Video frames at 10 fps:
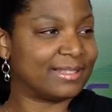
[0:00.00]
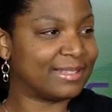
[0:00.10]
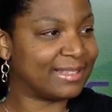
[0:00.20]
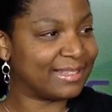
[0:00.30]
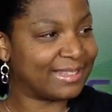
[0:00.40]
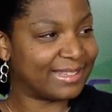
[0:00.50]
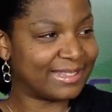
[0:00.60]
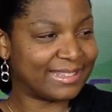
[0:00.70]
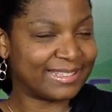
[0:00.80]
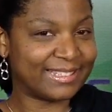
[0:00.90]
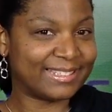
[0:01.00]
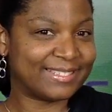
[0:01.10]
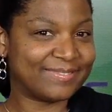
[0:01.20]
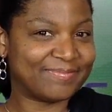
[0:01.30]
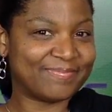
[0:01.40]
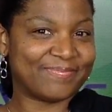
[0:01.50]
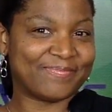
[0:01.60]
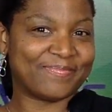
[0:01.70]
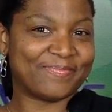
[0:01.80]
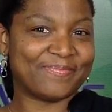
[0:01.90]

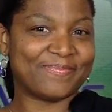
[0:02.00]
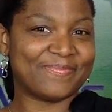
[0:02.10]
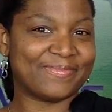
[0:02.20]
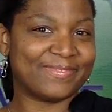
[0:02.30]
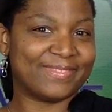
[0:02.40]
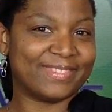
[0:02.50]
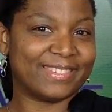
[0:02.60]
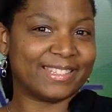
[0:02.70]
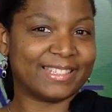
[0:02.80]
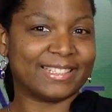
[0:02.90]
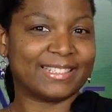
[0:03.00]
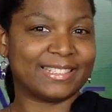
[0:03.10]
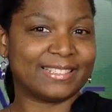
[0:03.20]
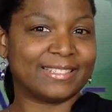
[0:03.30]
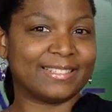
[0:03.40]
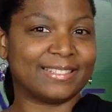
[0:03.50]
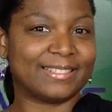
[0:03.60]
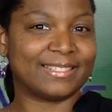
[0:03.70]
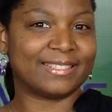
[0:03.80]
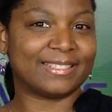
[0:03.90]

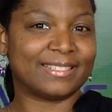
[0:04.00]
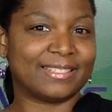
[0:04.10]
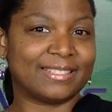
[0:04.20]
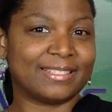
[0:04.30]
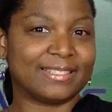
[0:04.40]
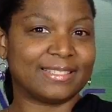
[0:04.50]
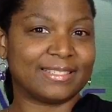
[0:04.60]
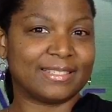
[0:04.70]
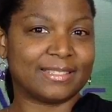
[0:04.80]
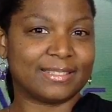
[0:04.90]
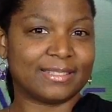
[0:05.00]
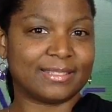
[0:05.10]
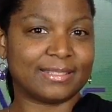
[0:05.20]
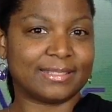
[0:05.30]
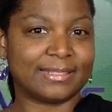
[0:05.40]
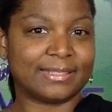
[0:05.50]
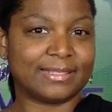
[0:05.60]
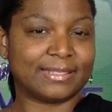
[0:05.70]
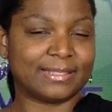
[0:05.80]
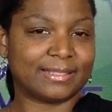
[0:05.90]

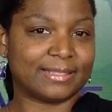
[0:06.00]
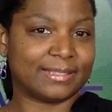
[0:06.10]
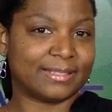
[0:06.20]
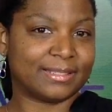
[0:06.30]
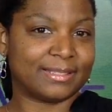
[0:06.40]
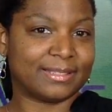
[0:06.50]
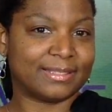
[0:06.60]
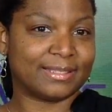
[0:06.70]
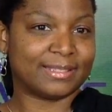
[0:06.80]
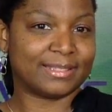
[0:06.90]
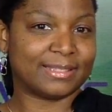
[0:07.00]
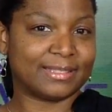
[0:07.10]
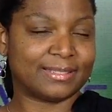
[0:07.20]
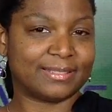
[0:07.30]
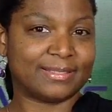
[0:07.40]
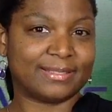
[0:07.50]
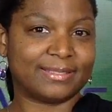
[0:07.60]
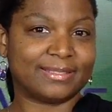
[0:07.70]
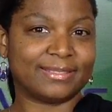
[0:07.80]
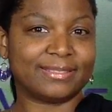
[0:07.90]
[no speech]